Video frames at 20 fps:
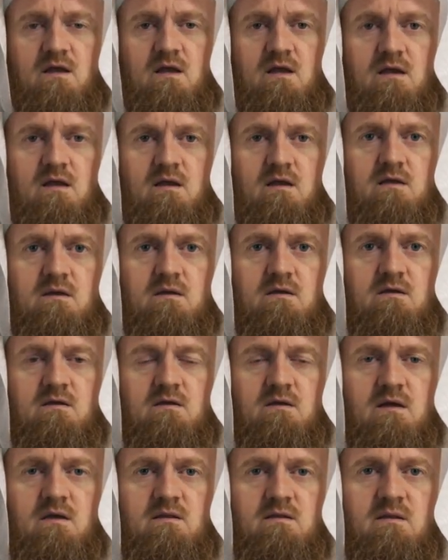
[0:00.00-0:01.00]

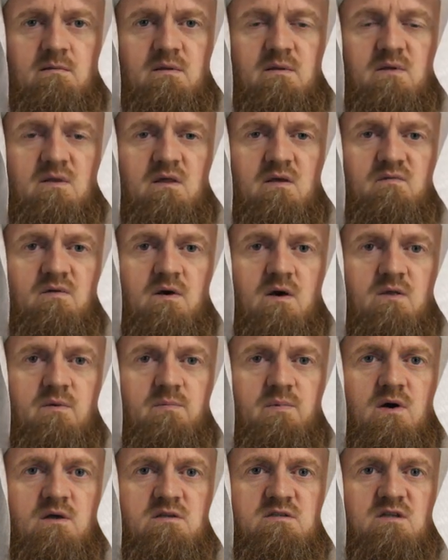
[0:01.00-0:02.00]
and then maybe their father
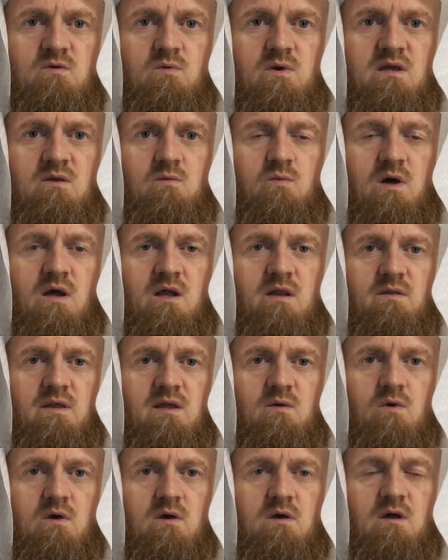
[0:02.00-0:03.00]
passed away while
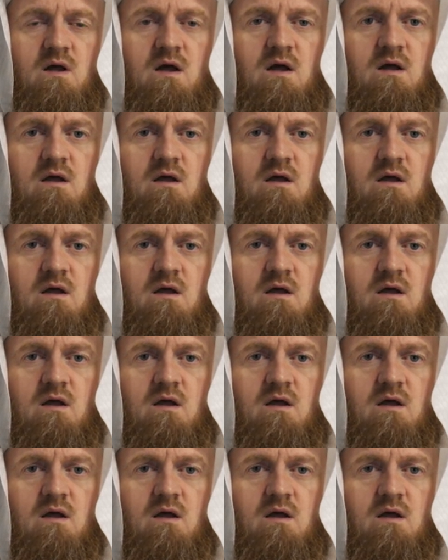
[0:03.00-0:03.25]
they were